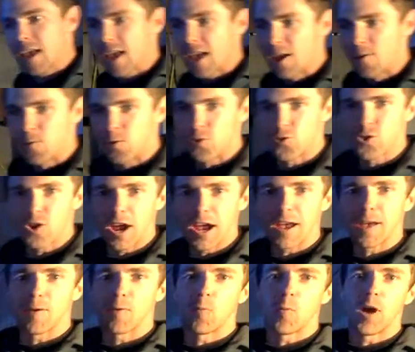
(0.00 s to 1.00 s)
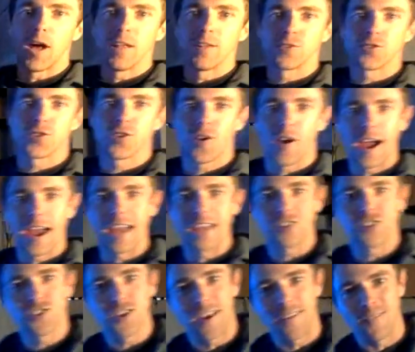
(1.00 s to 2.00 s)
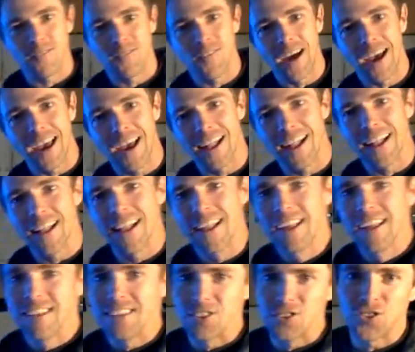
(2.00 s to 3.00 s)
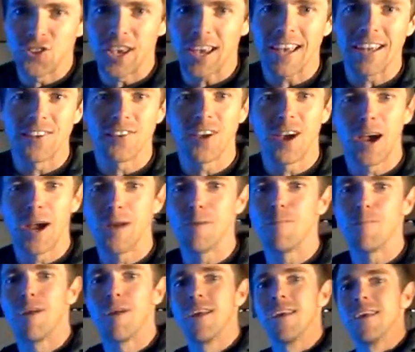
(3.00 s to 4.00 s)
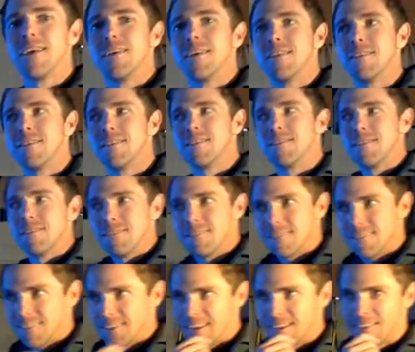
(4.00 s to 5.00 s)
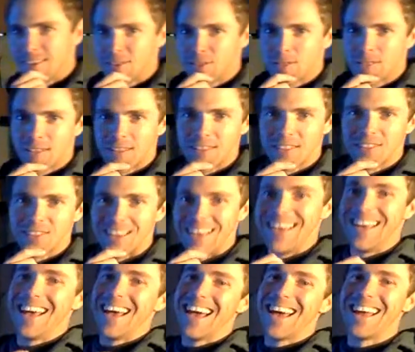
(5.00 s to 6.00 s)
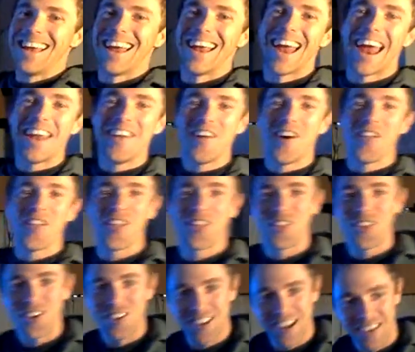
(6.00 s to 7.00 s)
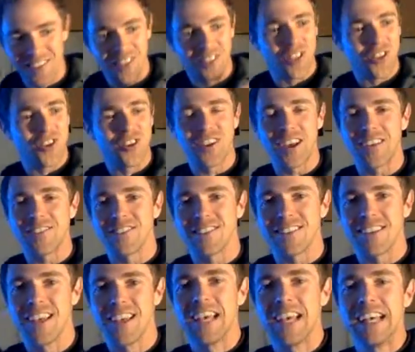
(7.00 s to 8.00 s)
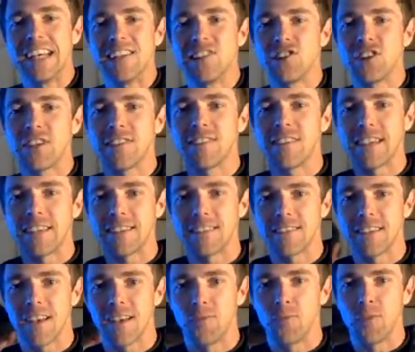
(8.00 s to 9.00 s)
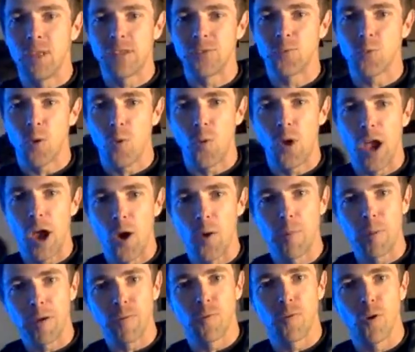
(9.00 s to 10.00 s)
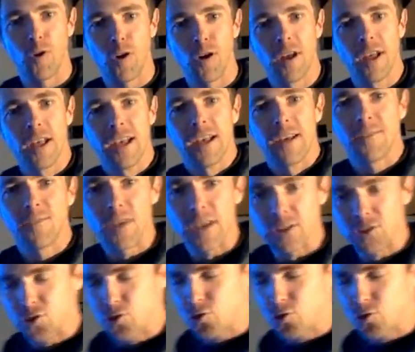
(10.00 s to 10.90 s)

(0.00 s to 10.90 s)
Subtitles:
if you try it once, crash and fail, the second time, and not the third time. The third time's a success. That's what we're hoping for. Fingers